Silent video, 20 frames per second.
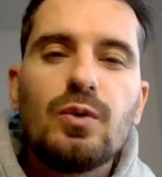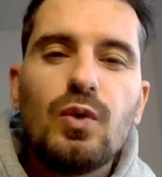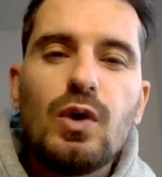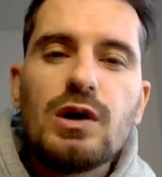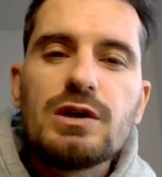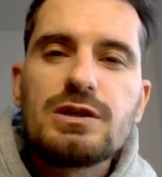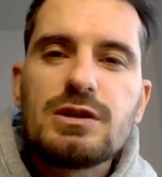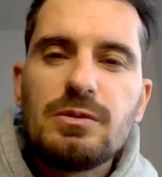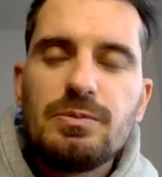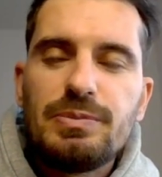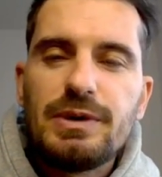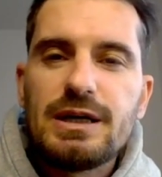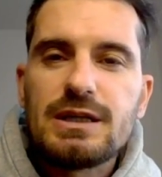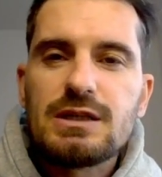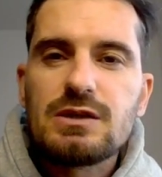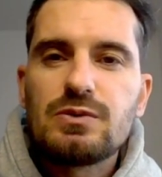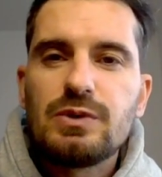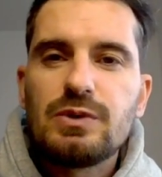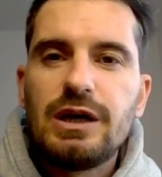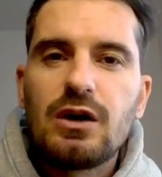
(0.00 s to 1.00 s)
was the
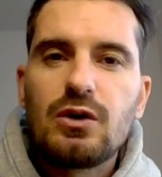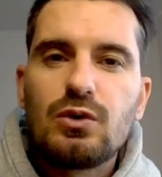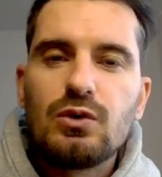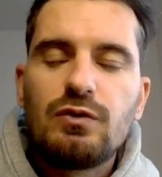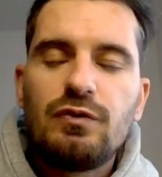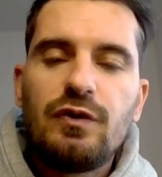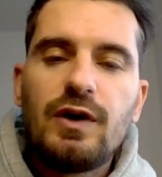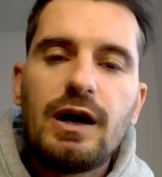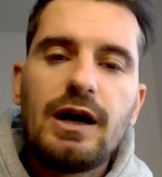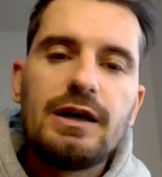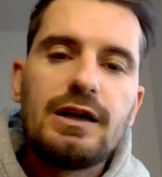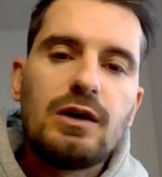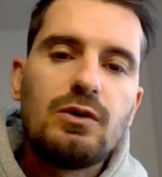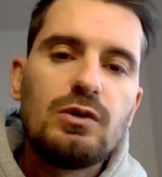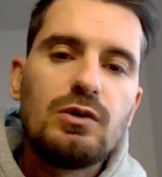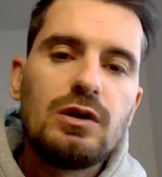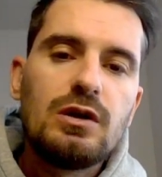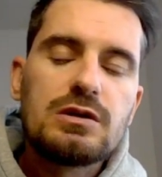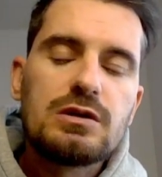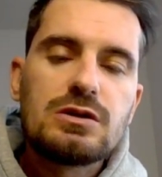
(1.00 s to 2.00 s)
best way I could find. I
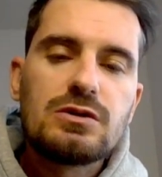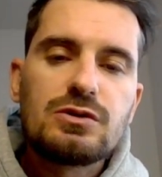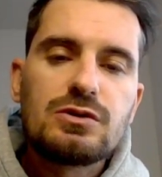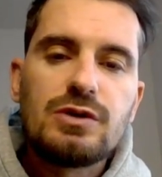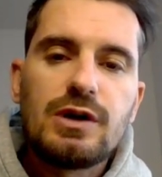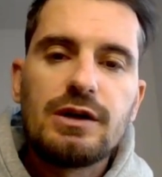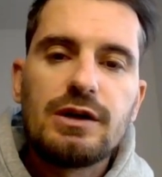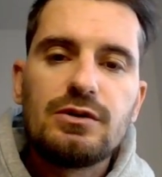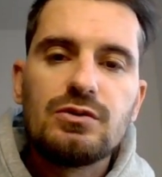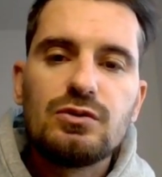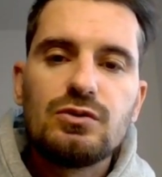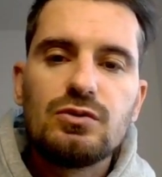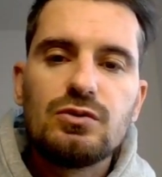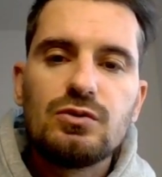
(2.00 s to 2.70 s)
will also try to do